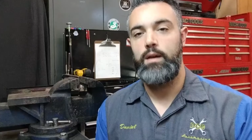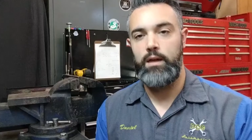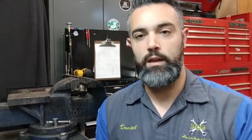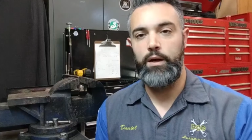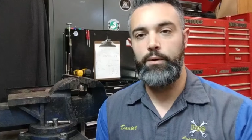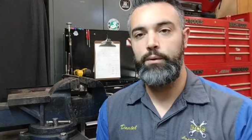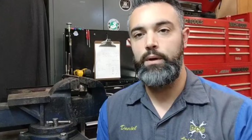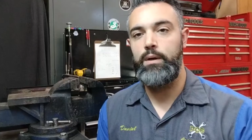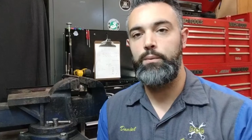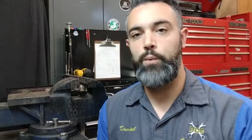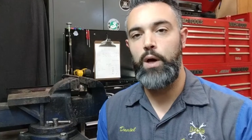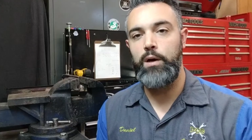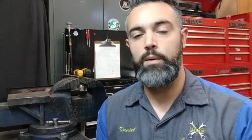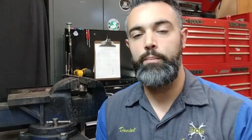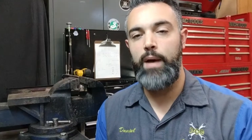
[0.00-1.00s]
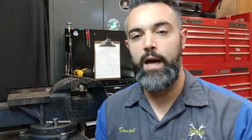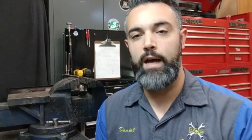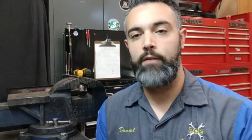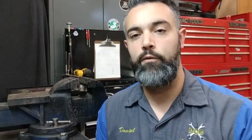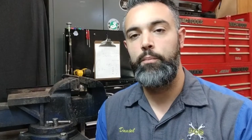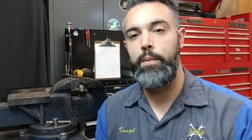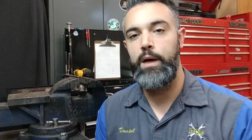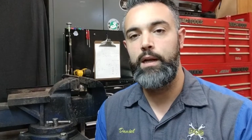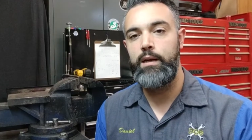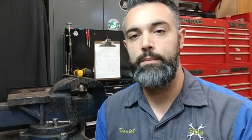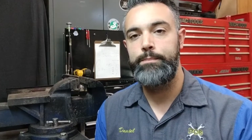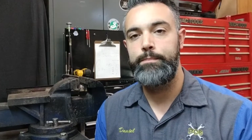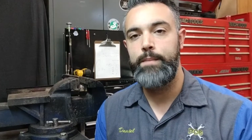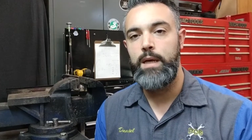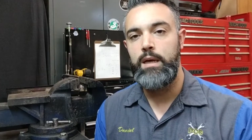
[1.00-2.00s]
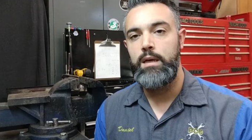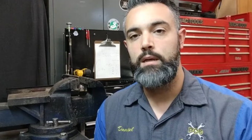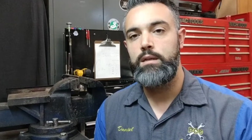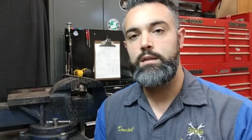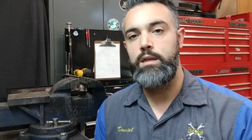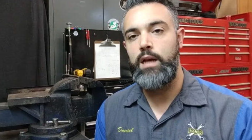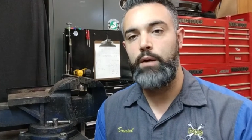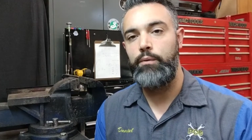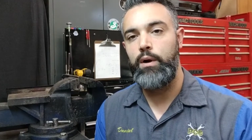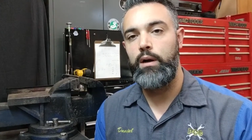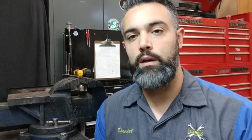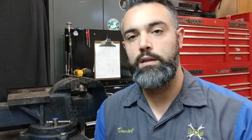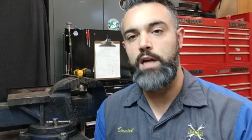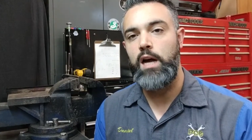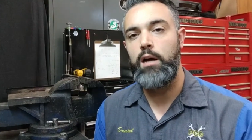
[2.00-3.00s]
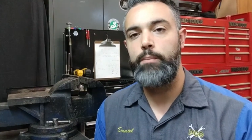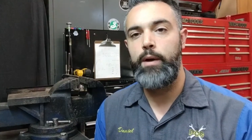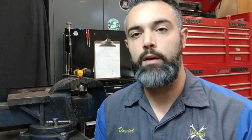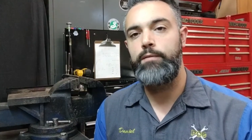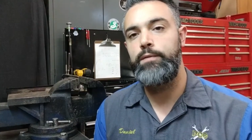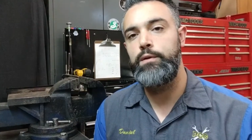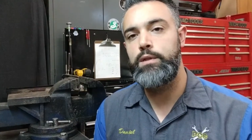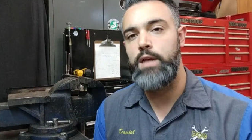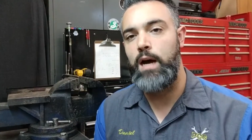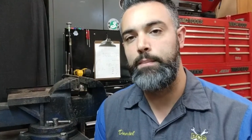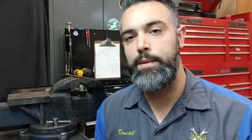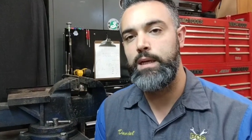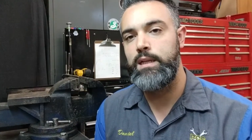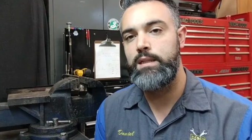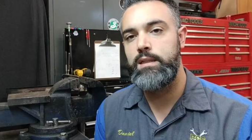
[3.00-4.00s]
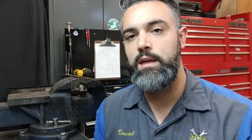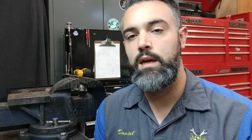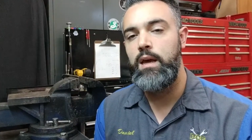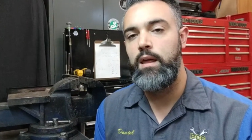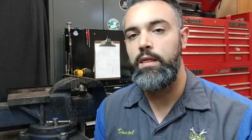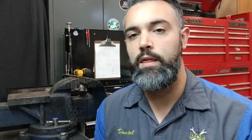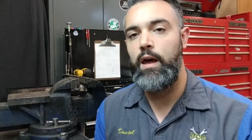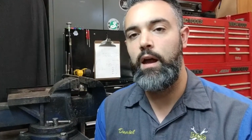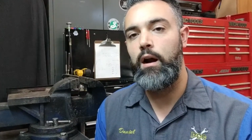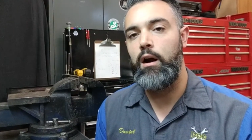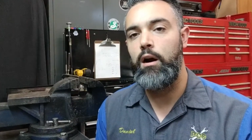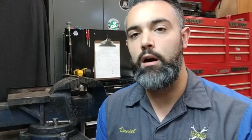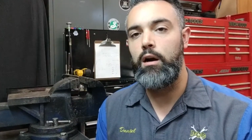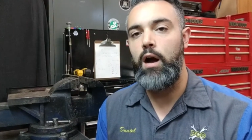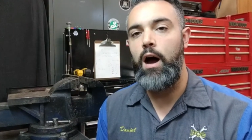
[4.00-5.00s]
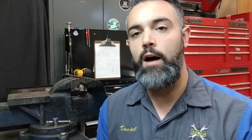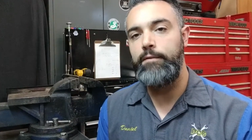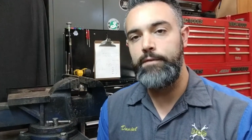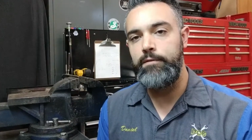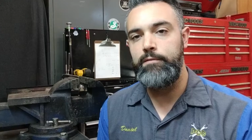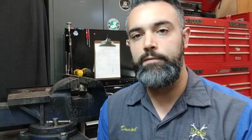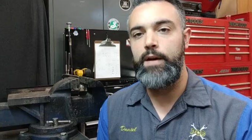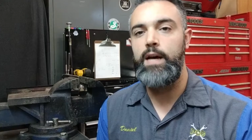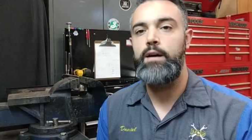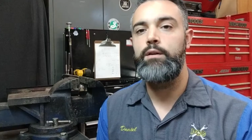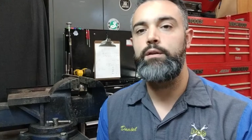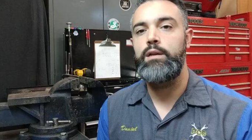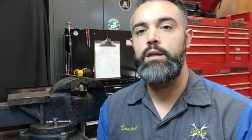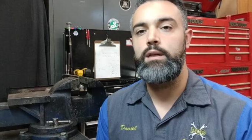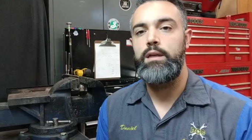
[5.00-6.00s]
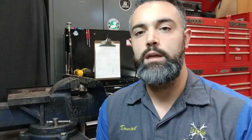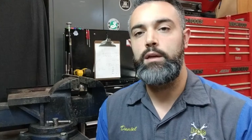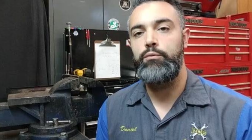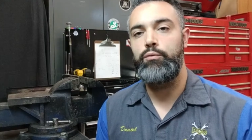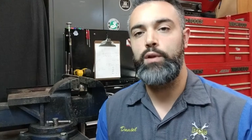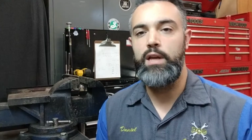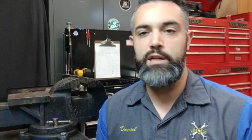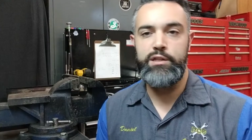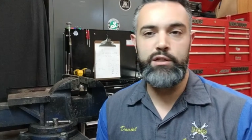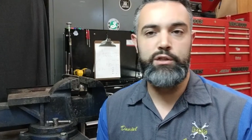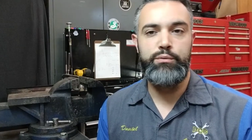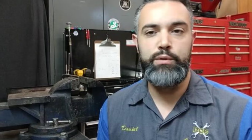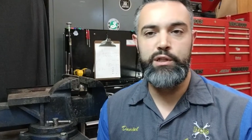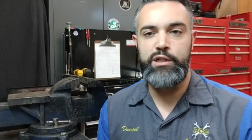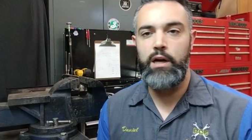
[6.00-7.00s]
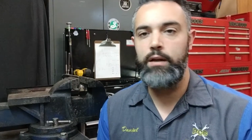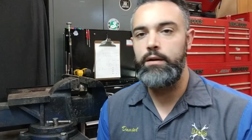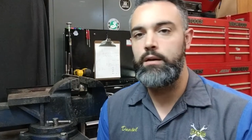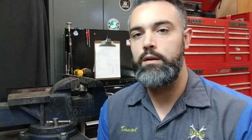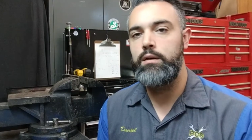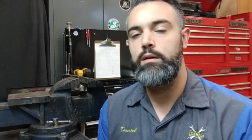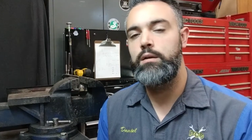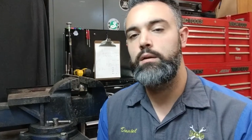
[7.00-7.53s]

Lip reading: Hello and welcome back, everybody. Today we're going to talk about a few topics that are often found in relation to each other.